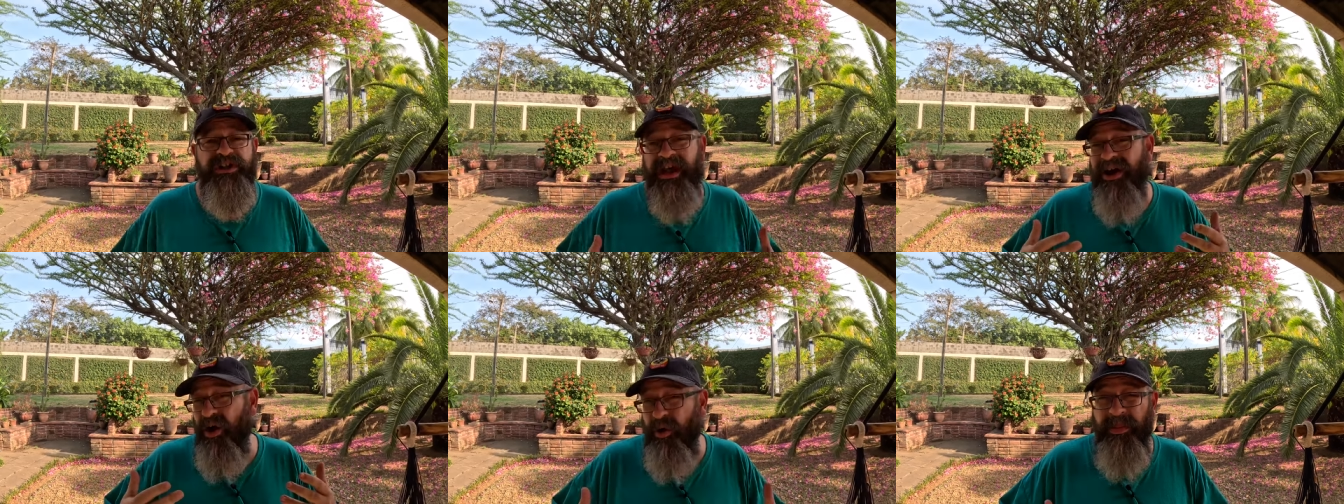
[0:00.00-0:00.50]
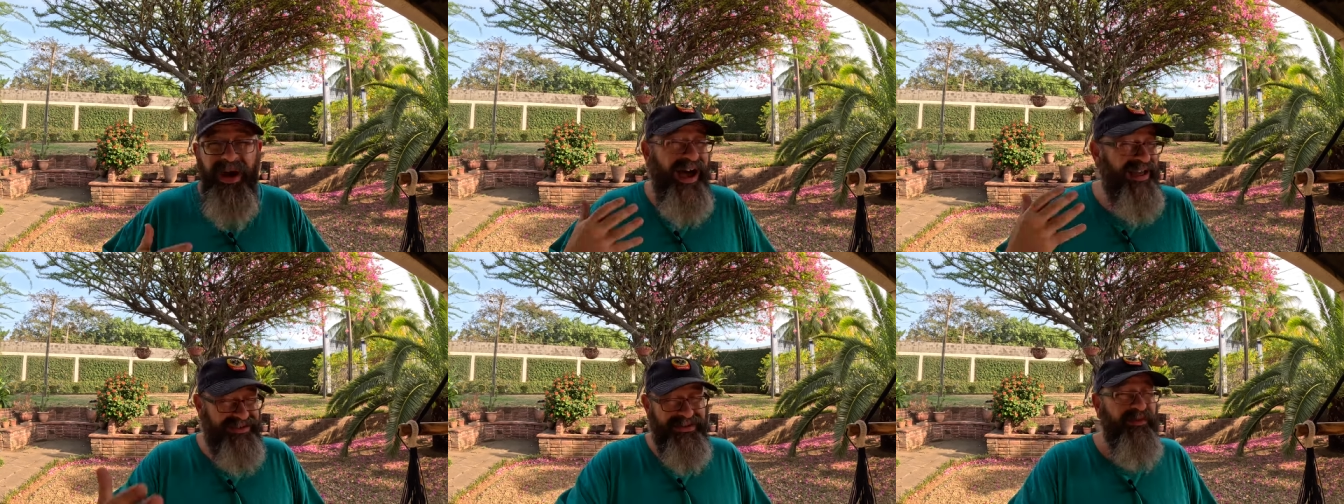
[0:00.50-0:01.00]
And I hope
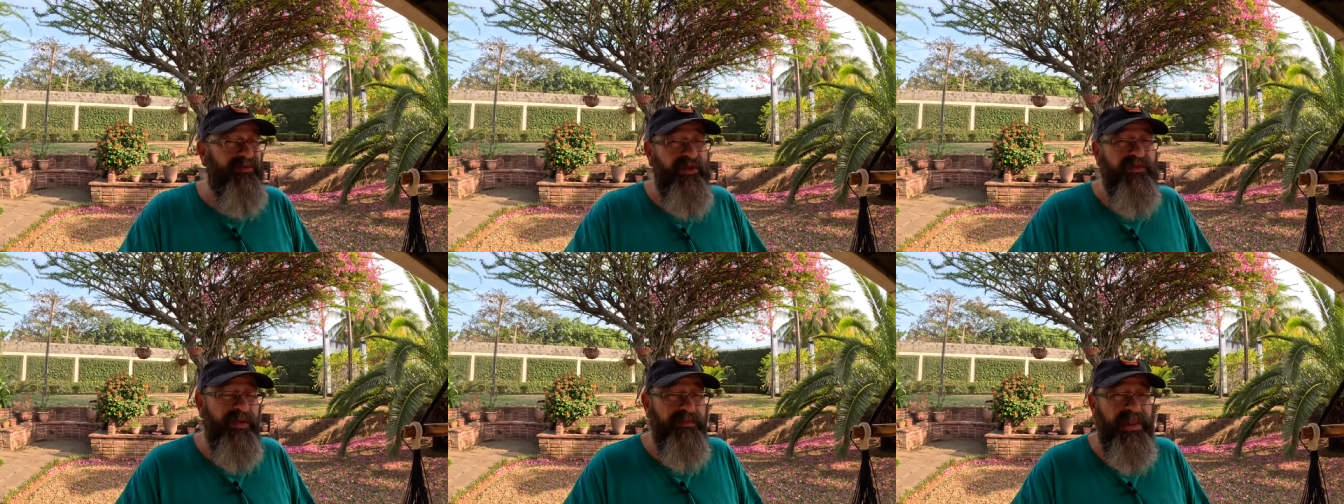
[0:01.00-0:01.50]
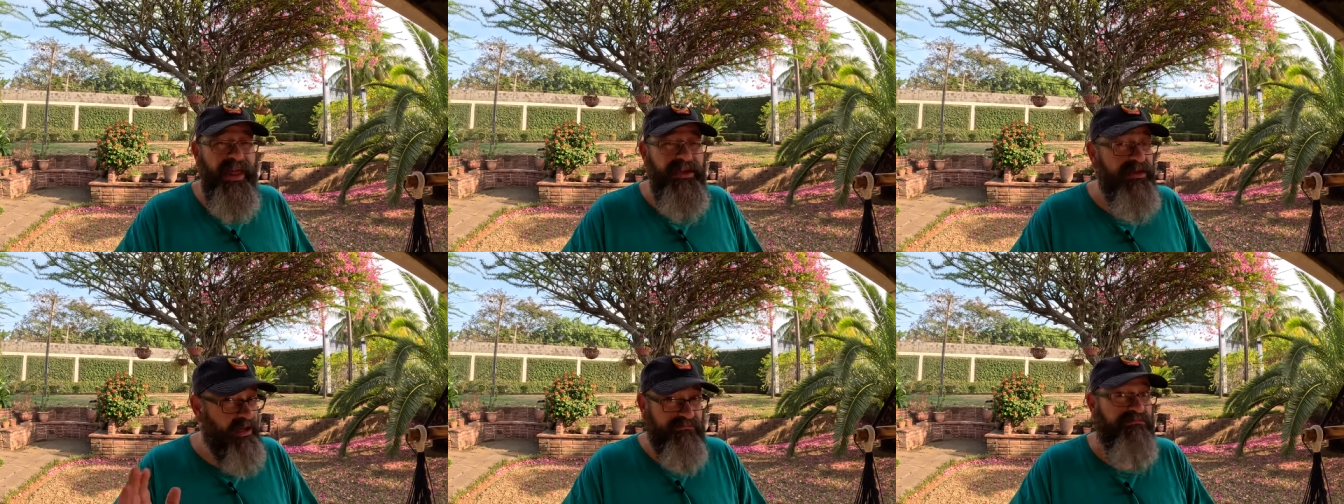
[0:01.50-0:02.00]
uh, some of you have complained